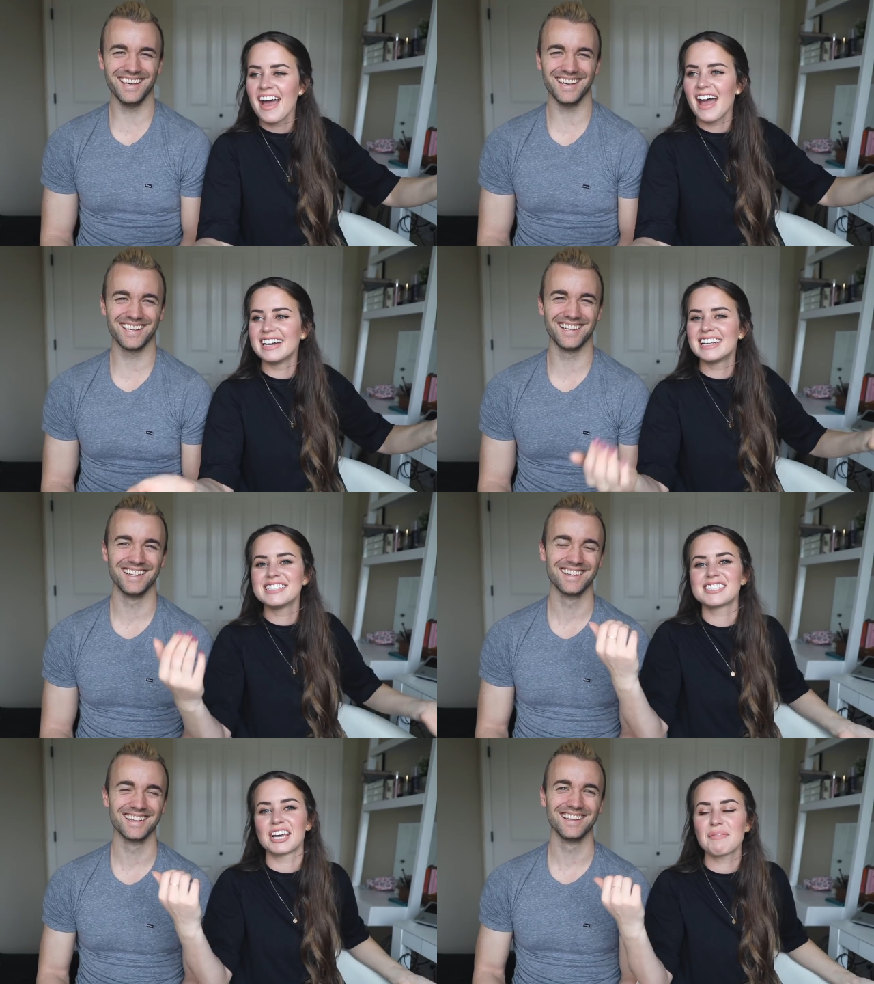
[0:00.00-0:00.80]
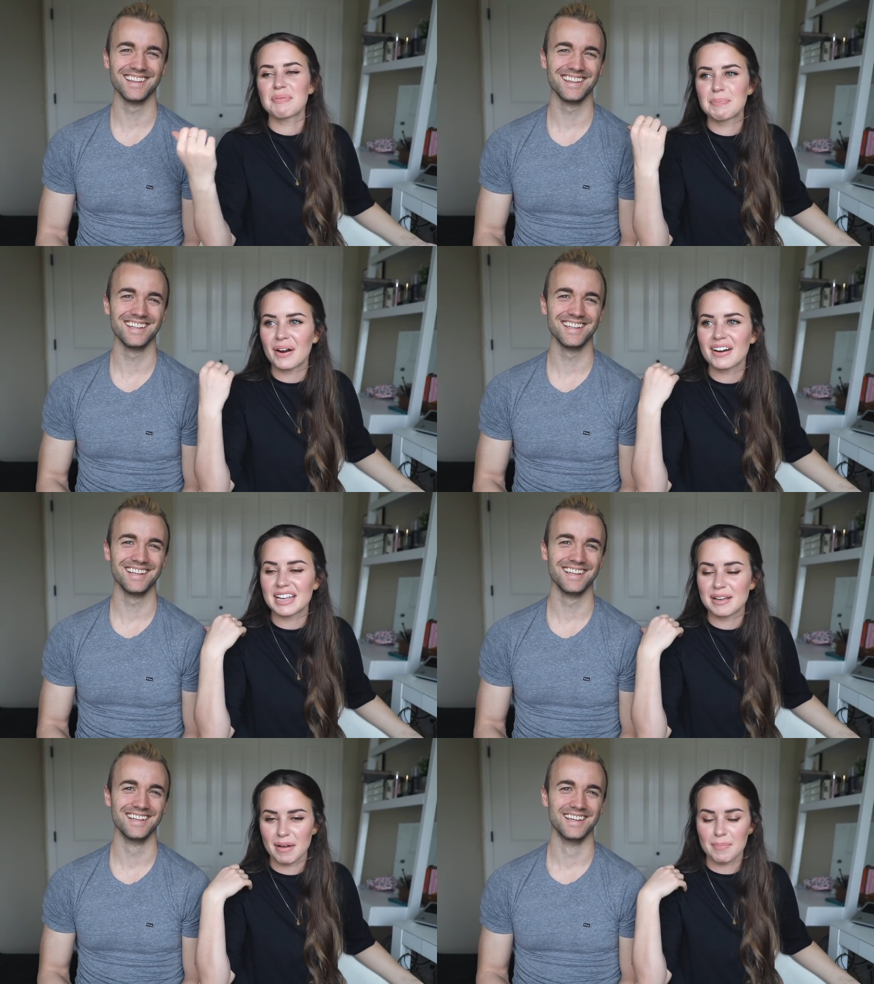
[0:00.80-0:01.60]
Speaker 1: and he set up the
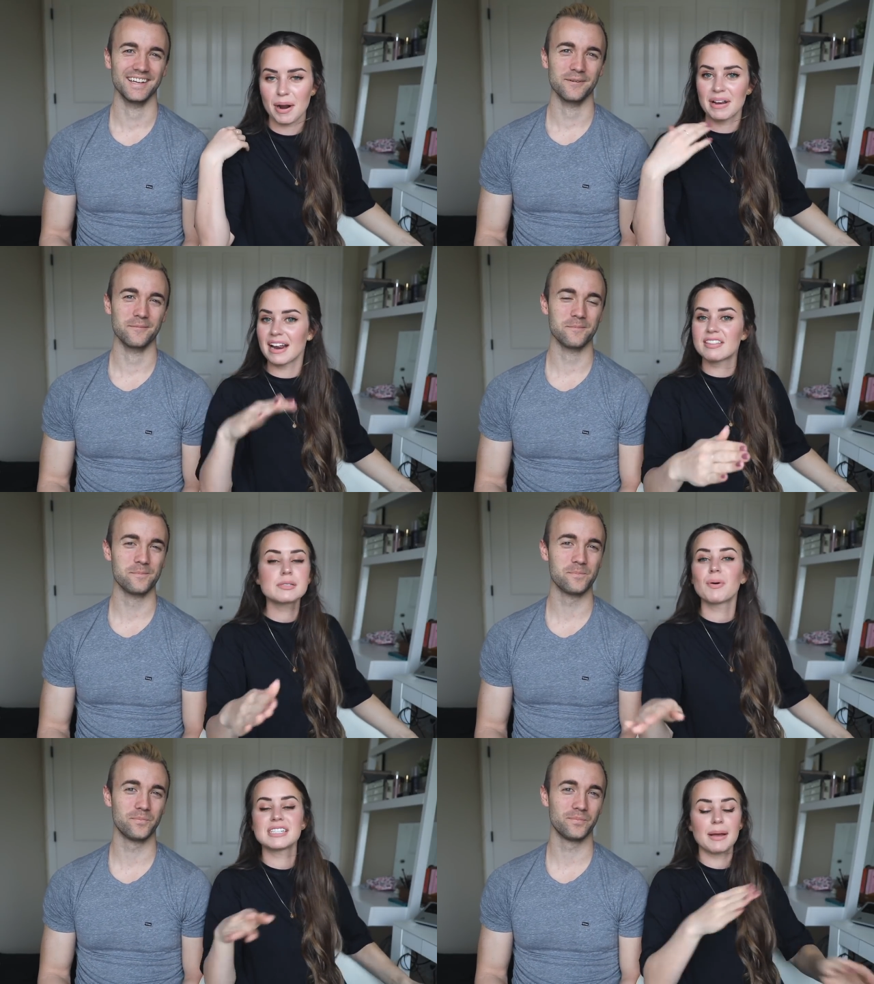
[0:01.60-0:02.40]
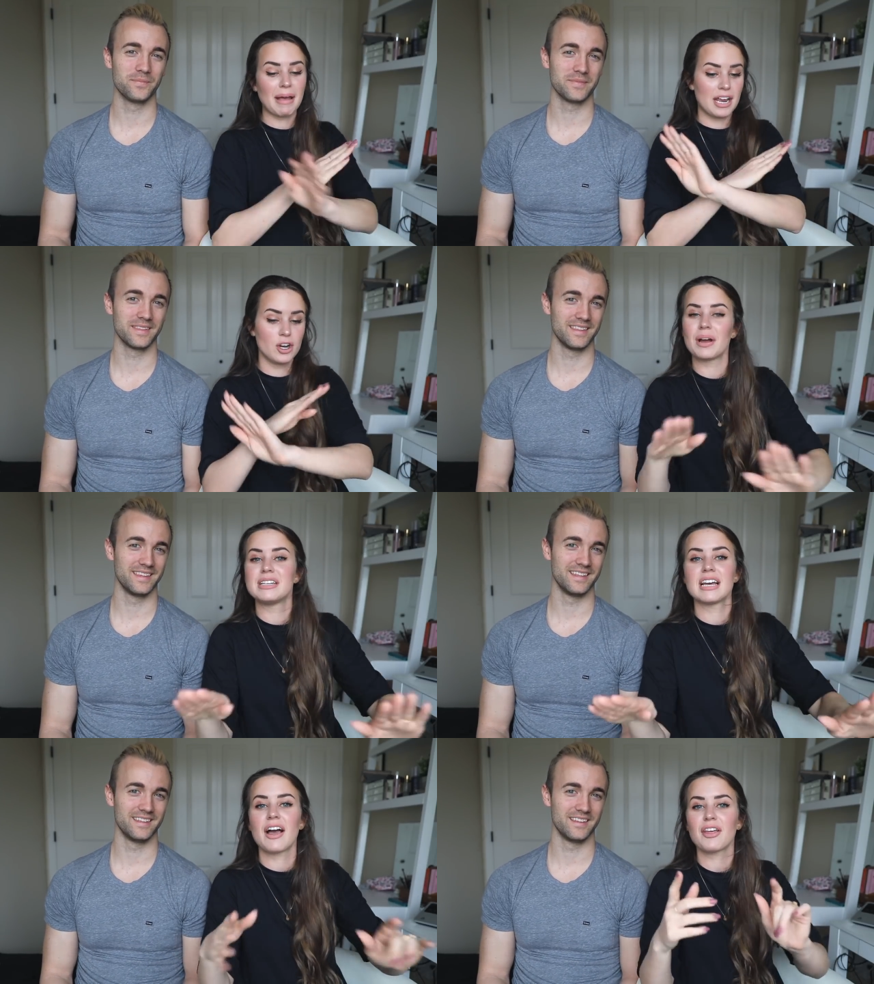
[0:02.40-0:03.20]
party in my apartment. At this point in time, I had no
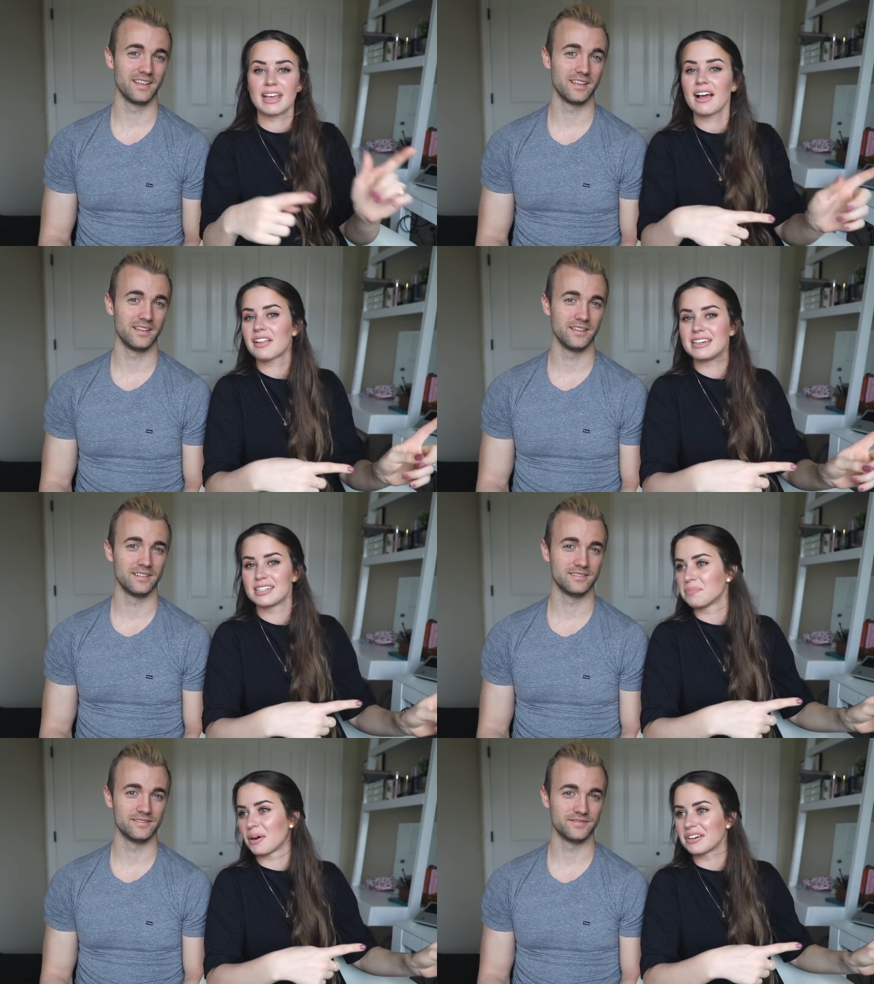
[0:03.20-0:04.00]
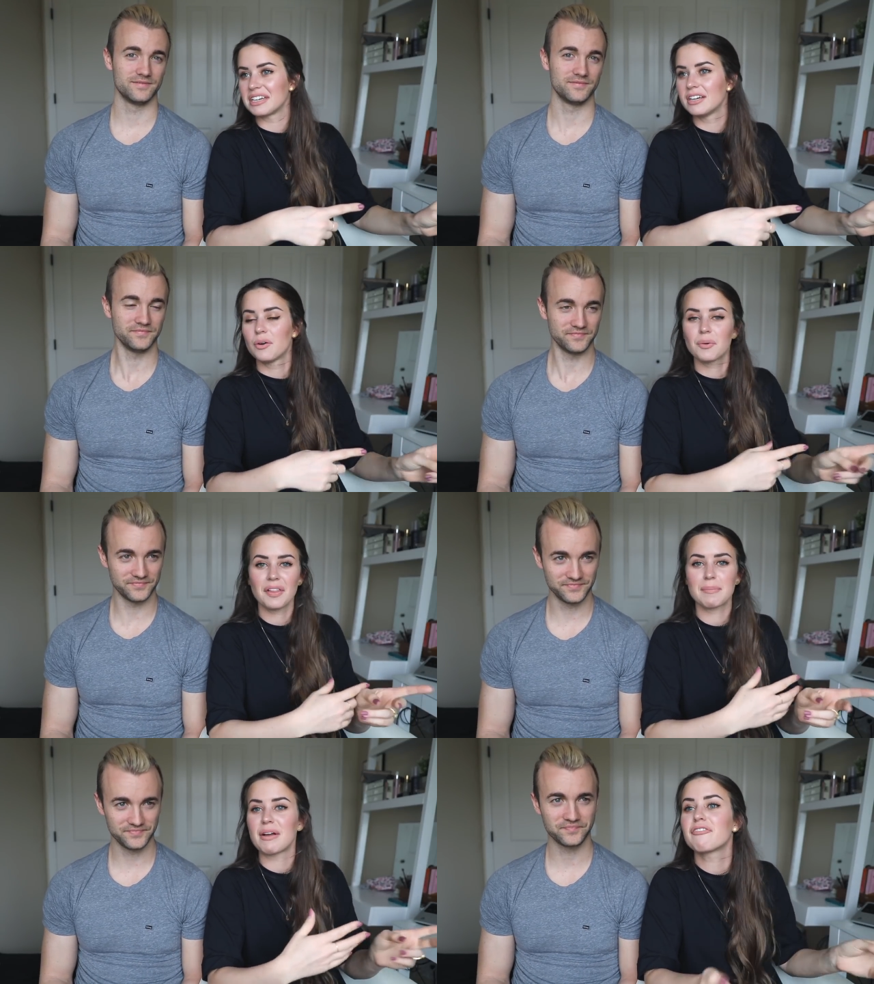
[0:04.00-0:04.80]
idea. I thought Kelly did the party,
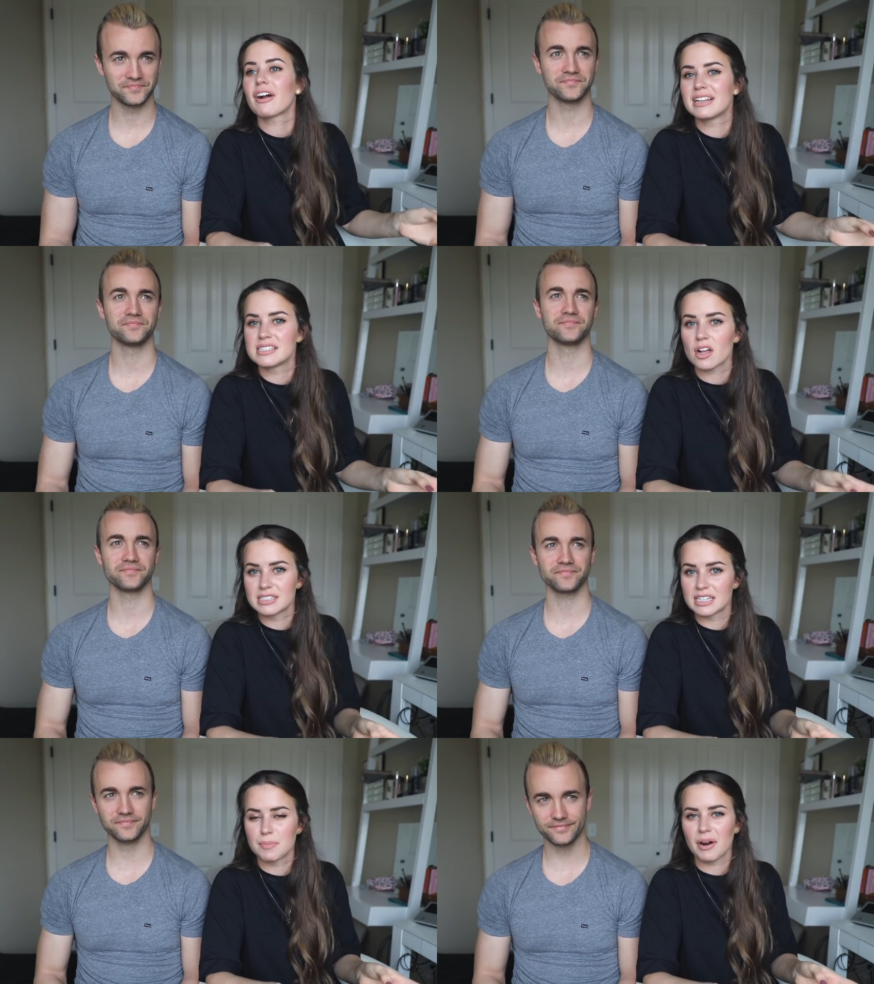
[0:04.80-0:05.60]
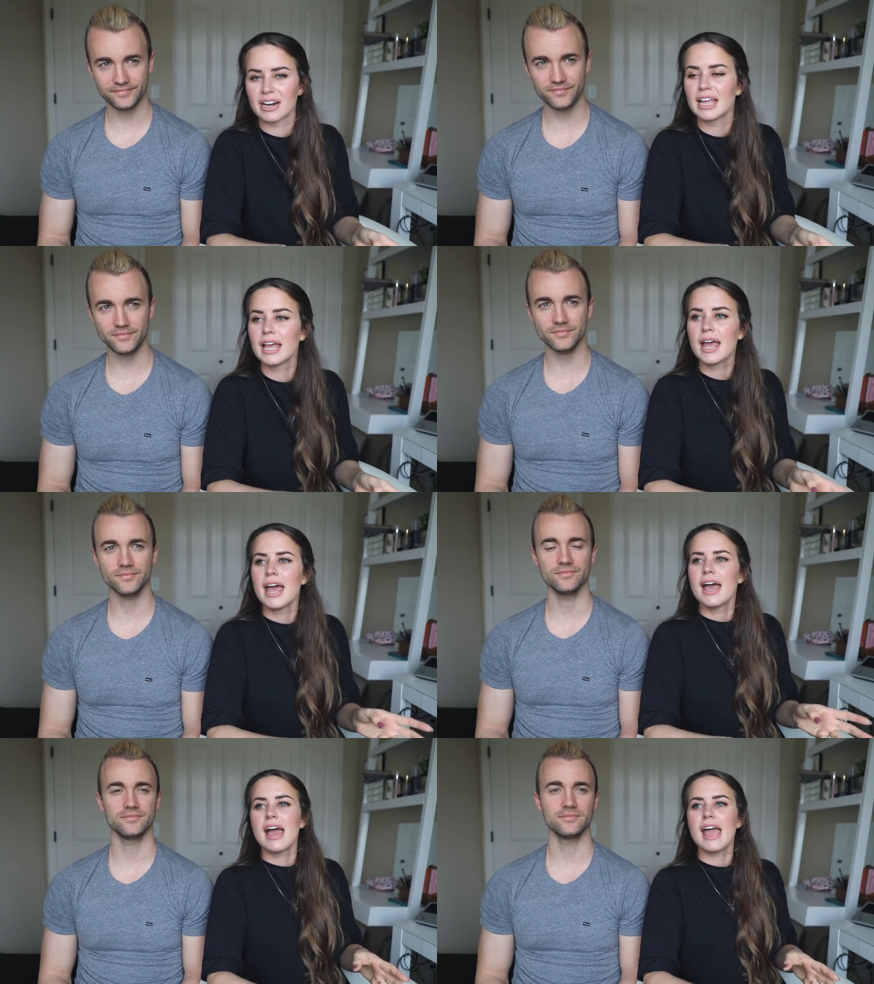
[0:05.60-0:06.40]
or like mm-hmm. my friends all did the party.
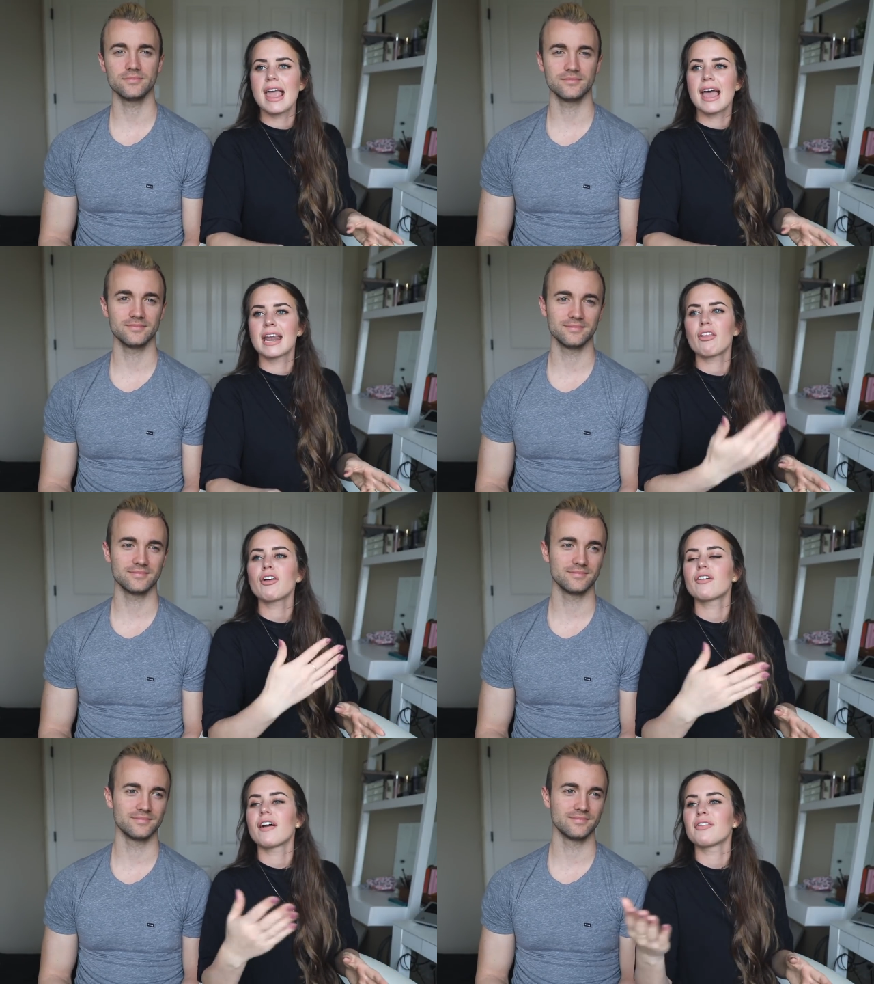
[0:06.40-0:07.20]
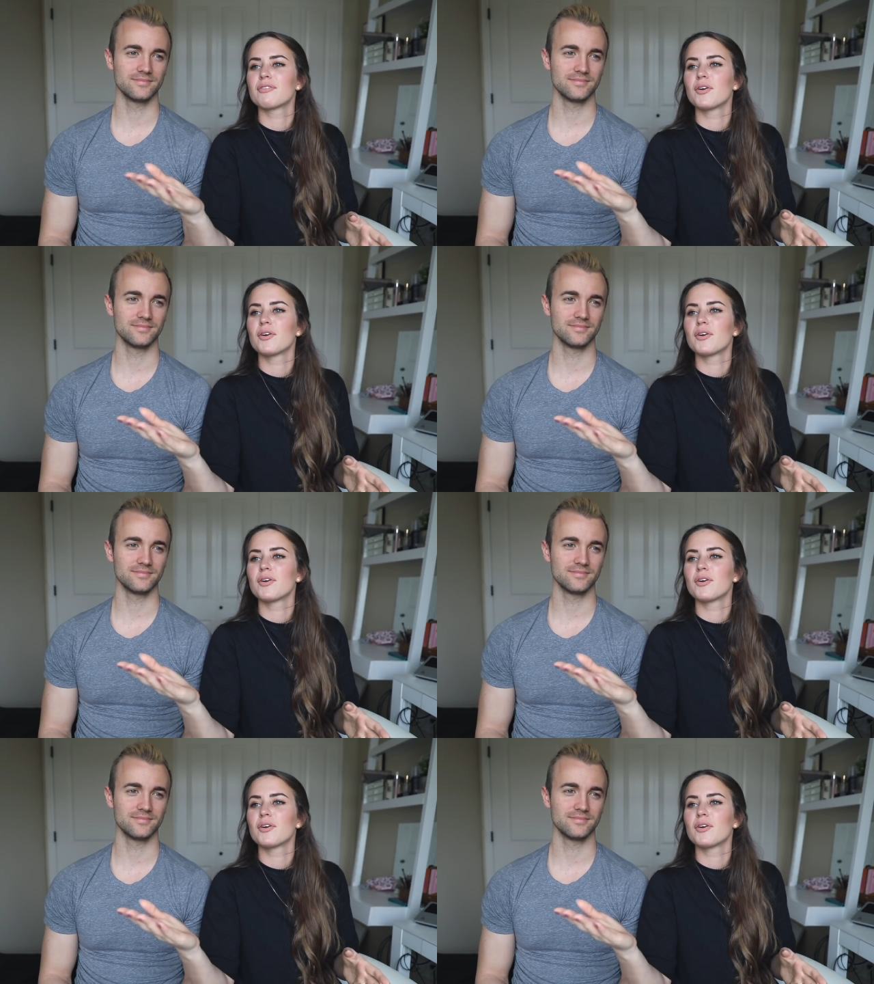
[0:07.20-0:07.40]
And I look around the